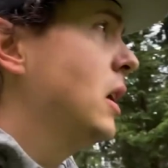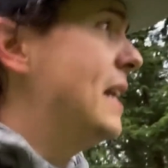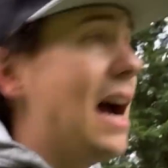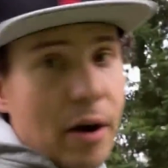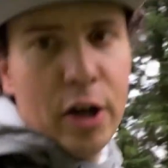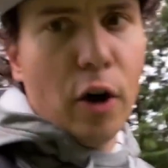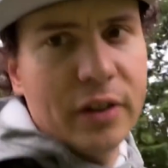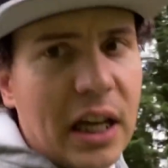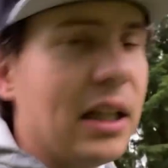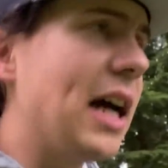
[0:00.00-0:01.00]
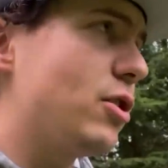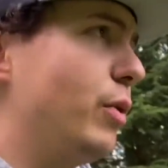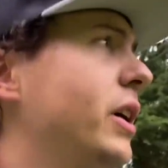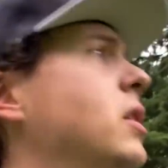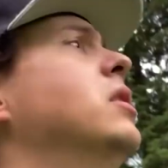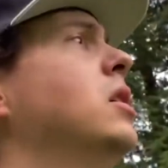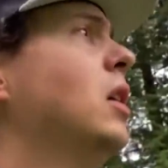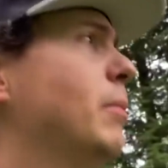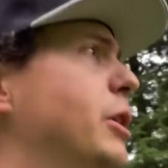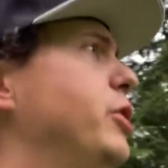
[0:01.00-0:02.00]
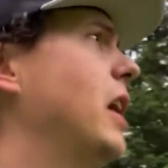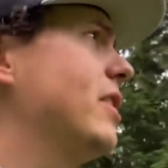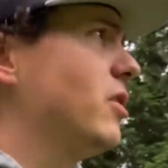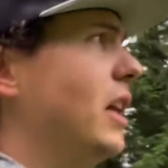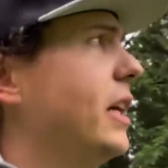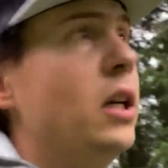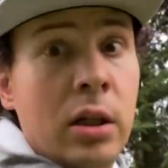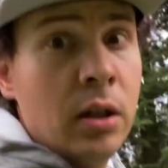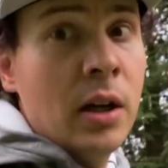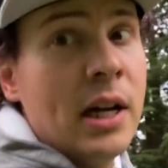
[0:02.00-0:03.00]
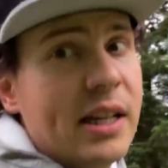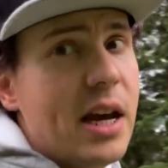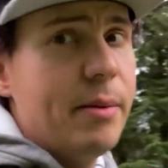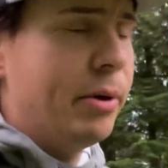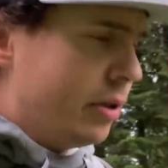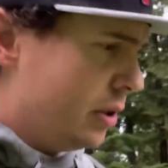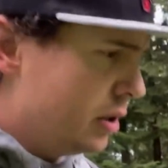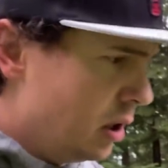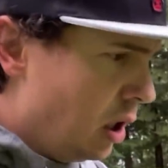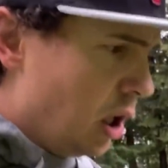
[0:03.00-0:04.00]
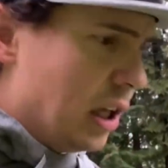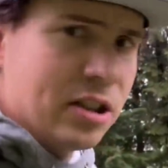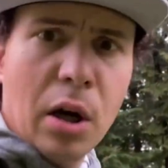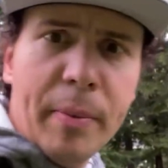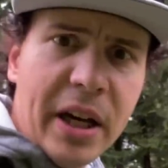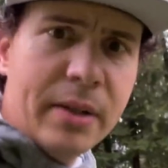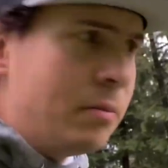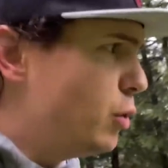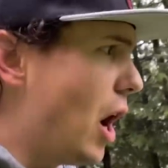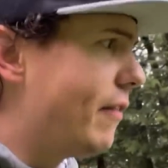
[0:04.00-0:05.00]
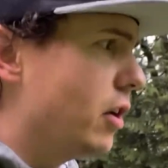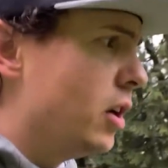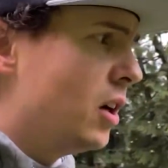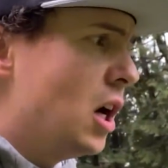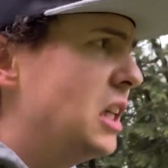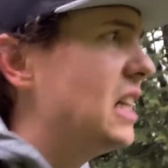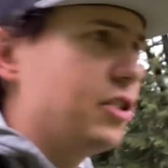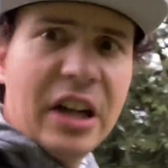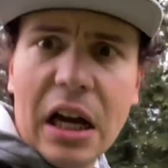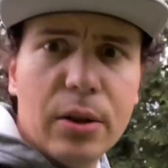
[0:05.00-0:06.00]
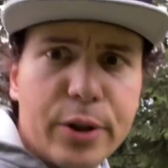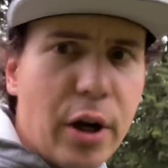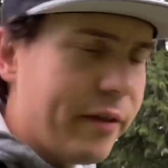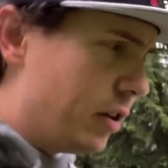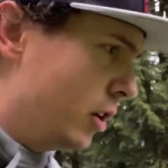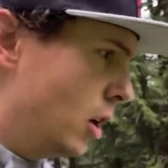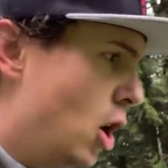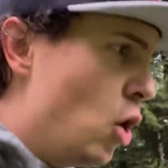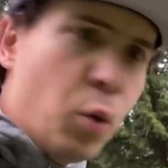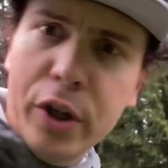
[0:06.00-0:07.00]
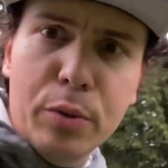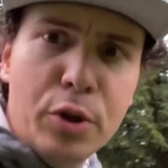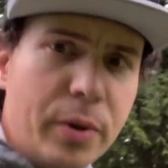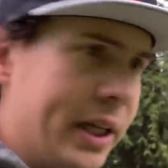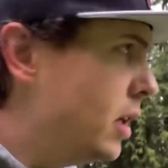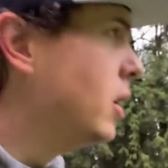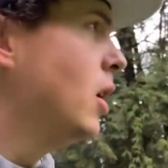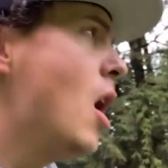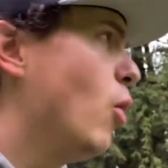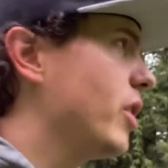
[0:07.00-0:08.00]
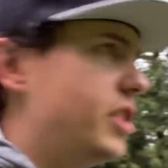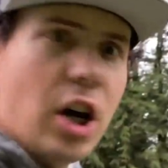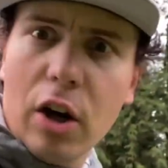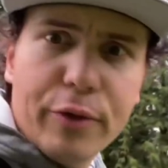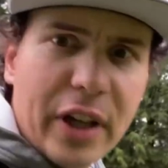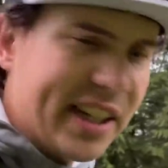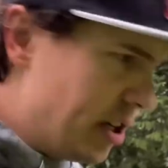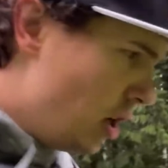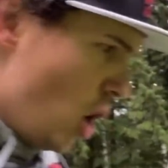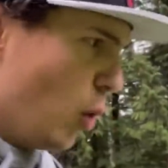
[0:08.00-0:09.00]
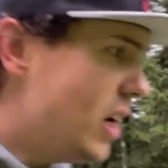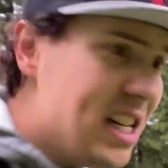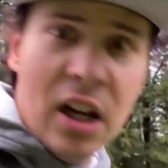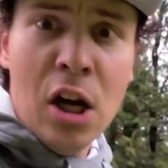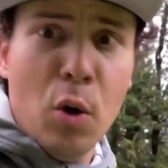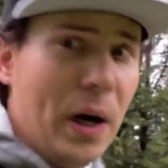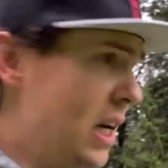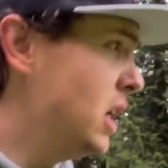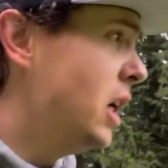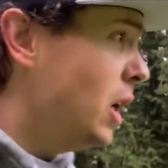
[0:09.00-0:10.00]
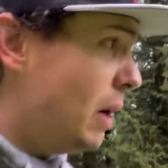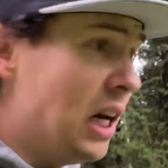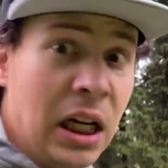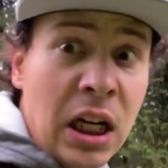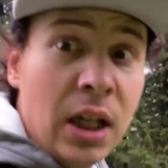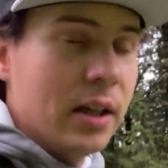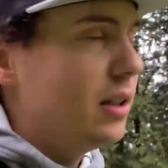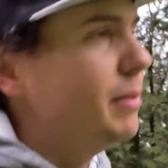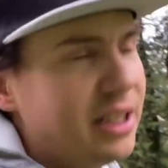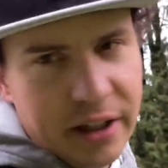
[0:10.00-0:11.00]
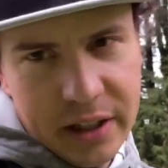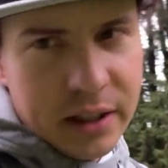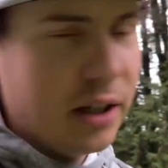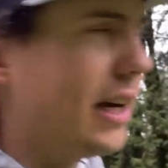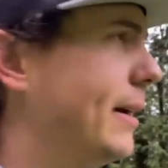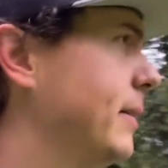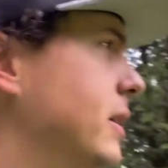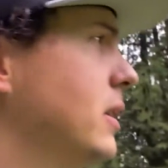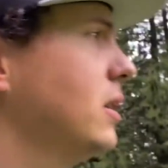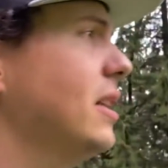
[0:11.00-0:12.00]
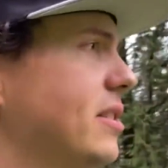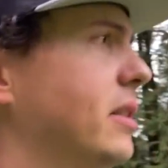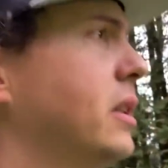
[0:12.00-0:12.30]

Now, I know after that last swing, a bunch of you guys are like, Gabe, that's not a ping driver. That's your Callaway driver. What are you doing? Where's the autoflex? What? Let me tell you. Okay, listen.